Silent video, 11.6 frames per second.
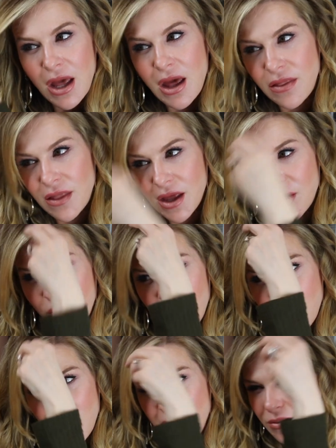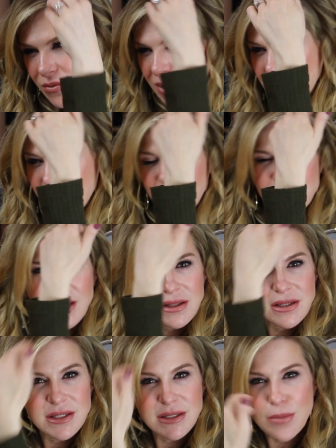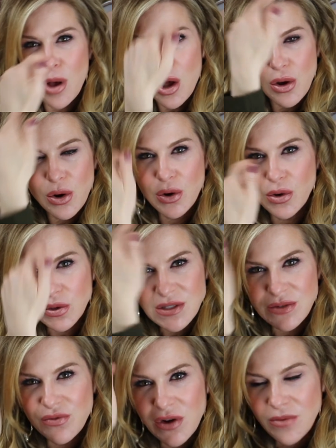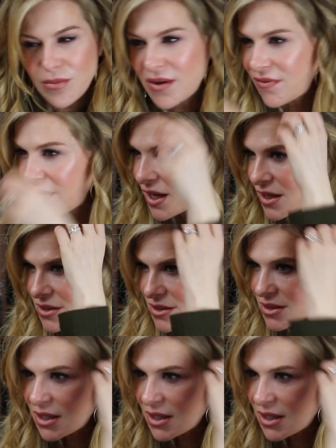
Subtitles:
And then I don't really like the small curls in front of my face.